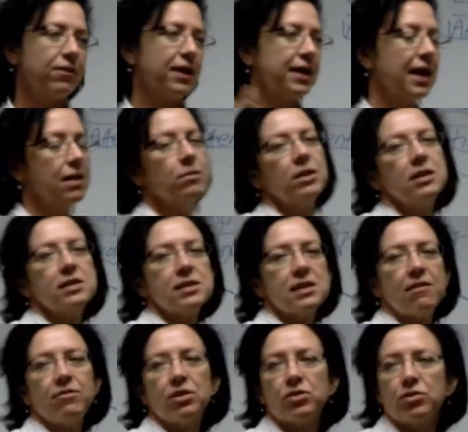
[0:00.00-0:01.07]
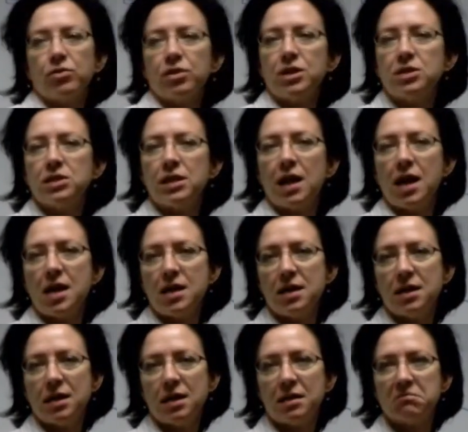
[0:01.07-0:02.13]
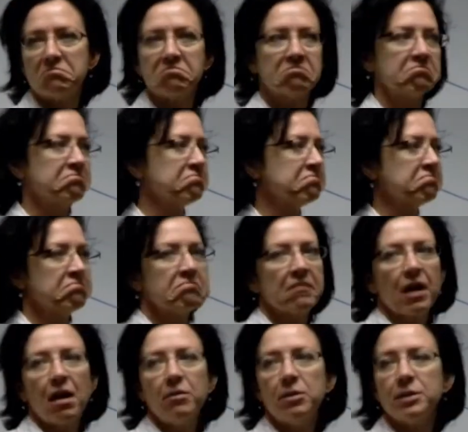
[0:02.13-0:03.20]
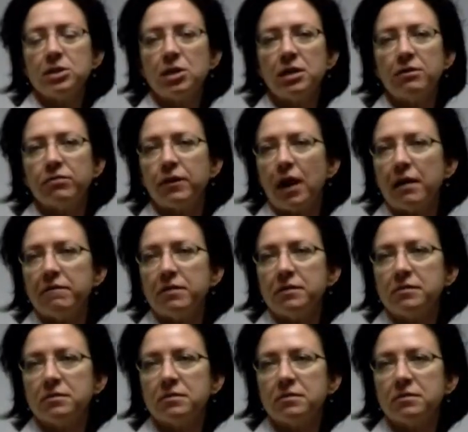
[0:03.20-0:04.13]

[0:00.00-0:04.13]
if I came in at 7:30 today, I'm going to be done at 5.